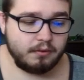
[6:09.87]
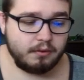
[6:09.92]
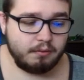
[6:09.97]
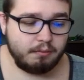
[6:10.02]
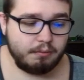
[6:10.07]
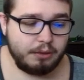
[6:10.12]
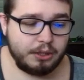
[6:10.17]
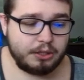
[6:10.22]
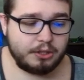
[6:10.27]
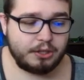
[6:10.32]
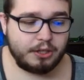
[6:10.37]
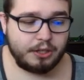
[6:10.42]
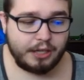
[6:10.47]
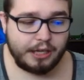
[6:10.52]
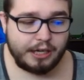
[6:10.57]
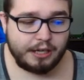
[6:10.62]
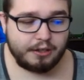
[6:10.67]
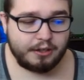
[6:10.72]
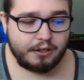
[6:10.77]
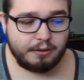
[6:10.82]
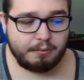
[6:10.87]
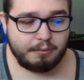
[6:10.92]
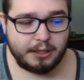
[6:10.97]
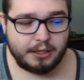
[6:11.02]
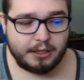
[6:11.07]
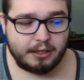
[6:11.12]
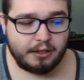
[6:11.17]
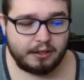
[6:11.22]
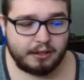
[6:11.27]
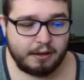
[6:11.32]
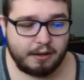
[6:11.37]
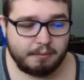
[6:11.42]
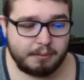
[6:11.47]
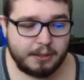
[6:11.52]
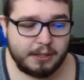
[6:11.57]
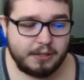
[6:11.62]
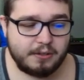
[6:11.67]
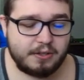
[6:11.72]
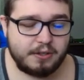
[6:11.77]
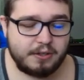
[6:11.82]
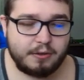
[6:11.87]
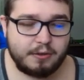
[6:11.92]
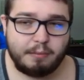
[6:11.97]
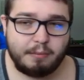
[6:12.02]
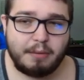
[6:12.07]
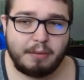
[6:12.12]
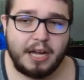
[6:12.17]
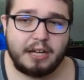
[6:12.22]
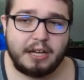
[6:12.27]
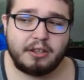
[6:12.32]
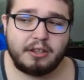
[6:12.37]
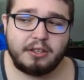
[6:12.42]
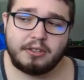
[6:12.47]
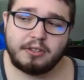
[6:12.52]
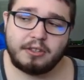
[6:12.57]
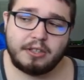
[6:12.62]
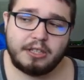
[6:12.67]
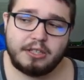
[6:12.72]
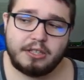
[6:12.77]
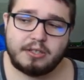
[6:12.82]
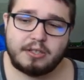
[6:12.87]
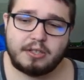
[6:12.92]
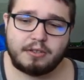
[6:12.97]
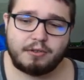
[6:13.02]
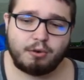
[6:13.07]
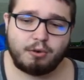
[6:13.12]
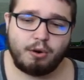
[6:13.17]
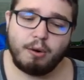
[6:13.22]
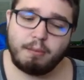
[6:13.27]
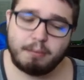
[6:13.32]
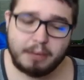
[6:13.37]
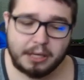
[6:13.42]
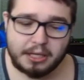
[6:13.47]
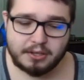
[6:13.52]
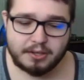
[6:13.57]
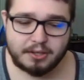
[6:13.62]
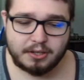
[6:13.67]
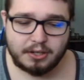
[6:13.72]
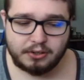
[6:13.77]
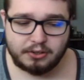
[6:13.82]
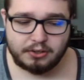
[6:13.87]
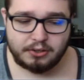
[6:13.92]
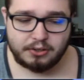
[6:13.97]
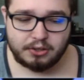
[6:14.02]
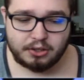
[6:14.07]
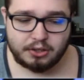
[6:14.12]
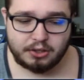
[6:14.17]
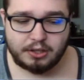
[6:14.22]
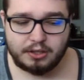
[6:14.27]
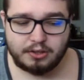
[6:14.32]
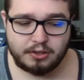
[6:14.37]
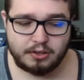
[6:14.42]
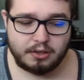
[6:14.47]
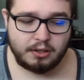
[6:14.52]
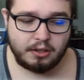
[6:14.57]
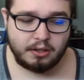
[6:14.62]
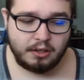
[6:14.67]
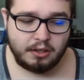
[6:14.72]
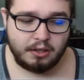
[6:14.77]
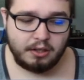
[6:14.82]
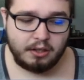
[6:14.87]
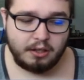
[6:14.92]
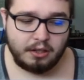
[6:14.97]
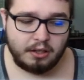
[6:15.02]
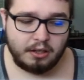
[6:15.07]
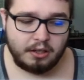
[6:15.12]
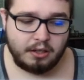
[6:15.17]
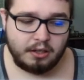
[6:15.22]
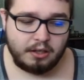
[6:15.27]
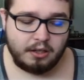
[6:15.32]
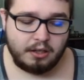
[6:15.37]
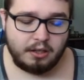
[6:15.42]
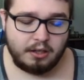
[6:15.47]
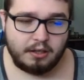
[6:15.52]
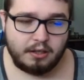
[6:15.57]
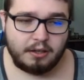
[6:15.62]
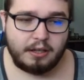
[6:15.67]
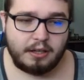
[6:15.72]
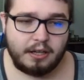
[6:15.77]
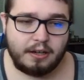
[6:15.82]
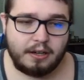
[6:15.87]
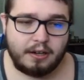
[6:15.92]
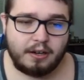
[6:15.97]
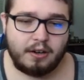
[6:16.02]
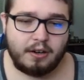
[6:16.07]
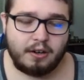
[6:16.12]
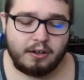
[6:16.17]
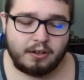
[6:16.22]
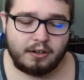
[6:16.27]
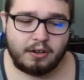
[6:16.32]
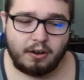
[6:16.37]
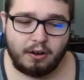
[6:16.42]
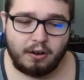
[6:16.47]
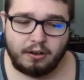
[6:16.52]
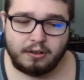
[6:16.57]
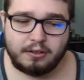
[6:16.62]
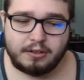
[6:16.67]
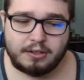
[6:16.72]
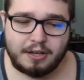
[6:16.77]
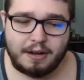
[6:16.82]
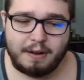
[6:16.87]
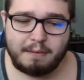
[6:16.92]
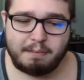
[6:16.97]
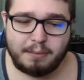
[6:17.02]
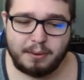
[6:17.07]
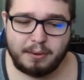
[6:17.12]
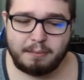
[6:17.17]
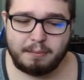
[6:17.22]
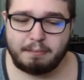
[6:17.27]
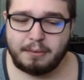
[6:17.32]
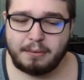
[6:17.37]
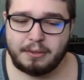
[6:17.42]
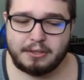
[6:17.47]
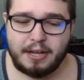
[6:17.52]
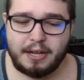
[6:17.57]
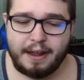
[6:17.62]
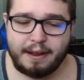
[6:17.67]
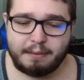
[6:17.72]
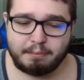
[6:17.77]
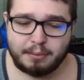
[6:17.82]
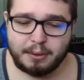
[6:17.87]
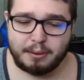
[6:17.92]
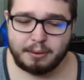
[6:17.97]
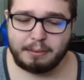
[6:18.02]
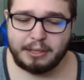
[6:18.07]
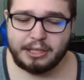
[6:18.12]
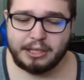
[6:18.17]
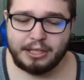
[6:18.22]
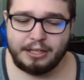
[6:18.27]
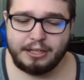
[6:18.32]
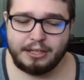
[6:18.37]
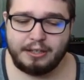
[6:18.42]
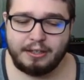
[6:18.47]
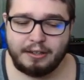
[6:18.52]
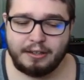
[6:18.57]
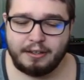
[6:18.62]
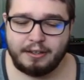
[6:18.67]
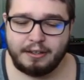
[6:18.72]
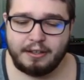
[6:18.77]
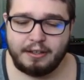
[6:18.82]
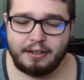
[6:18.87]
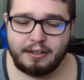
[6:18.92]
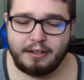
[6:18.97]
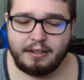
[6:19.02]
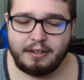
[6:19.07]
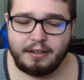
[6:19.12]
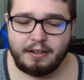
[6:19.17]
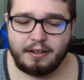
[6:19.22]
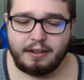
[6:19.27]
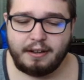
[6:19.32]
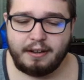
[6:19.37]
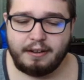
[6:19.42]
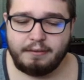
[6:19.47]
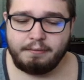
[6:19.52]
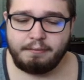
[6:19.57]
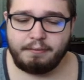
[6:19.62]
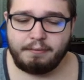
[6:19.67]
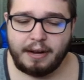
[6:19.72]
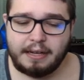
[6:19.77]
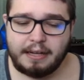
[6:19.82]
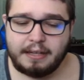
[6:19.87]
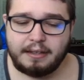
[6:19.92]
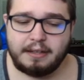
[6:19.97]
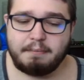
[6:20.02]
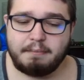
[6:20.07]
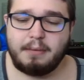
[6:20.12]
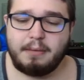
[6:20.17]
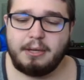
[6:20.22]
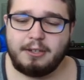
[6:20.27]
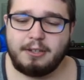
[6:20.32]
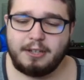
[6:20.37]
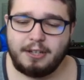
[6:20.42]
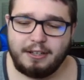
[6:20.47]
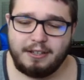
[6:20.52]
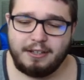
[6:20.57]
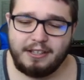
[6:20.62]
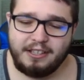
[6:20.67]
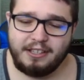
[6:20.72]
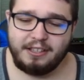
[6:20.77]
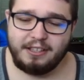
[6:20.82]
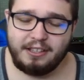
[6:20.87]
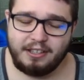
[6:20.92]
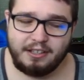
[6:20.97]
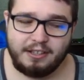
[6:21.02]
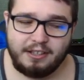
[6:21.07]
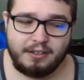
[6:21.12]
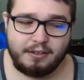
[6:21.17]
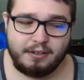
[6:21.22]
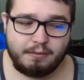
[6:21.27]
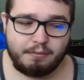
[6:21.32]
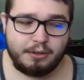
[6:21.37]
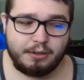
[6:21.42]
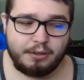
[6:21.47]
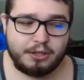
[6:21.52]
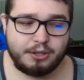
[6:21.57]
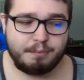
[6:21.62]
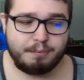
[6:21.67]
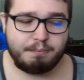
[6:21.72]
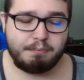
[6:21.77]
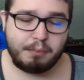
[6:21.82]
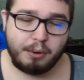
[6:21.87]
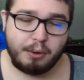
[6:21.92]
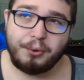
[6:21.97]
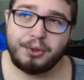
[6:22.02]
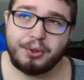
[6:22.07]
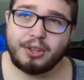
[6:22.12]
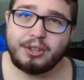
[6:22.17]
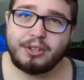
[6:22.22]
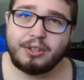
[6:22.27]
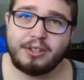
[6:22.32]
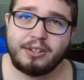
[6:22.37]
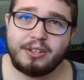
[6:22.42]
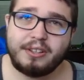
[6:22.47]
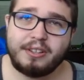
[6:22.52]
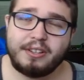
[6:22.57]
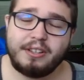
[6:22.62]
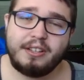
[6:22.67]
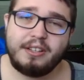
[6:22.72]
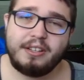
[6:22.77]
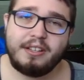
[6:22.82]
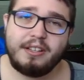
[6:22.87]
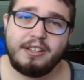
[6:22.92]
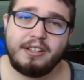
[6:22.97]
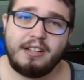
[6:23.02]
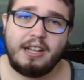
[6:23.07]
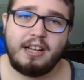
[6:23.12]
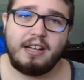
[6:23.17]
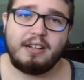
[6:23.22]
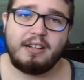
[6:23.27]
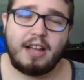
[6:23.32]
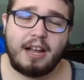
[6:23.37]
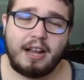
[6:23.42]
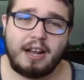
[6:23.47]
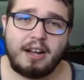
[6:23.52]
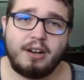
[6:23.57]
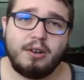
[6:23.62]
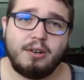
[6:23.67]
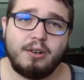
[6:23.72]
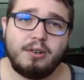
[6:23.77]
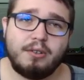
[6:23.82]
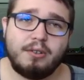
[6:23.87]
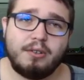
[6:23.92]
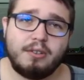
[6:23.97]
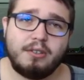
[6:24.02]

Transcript: which again could be done on PC or Mac. There is Chrome extensions that are called Tamper Monkey and Violent Monkey, which both allow